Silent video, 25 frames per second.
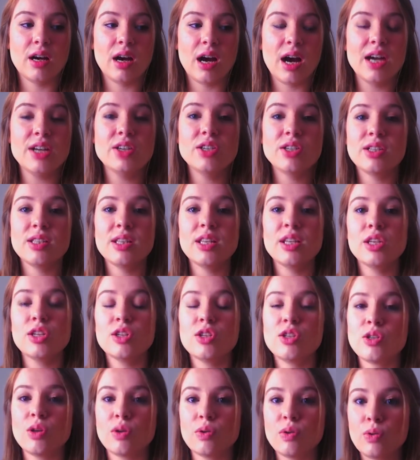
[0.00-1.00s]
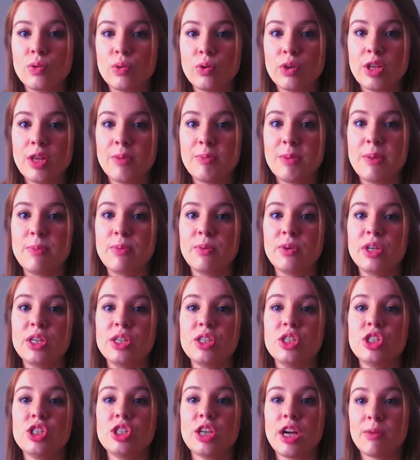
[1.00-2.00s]
I just think it's so cool that people
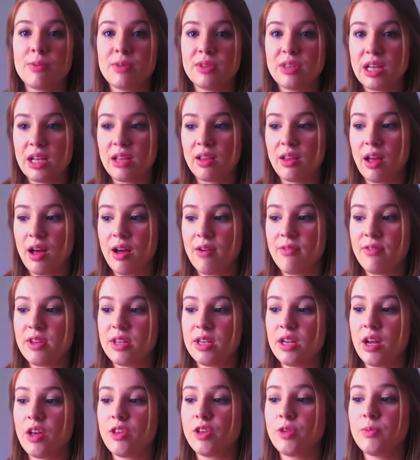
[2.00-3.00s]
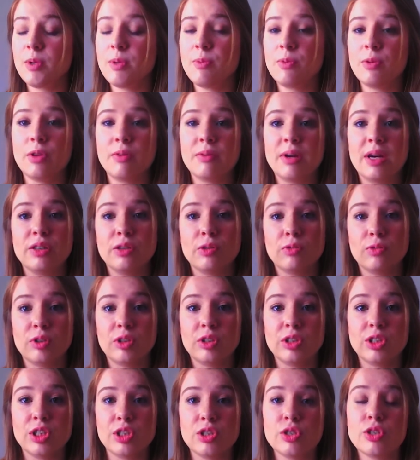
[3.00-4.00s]
can share what they love and other people around the
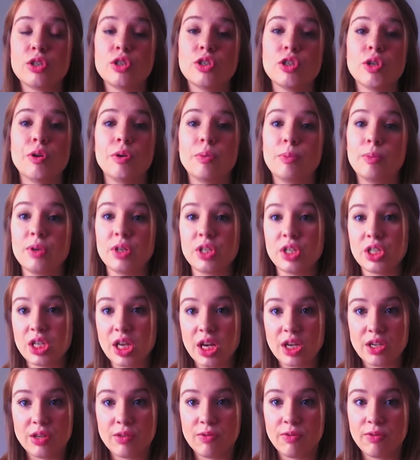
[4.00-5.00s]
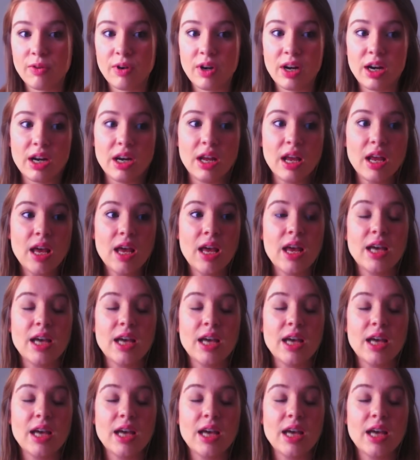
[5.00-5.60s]
world can just show appreciation for it.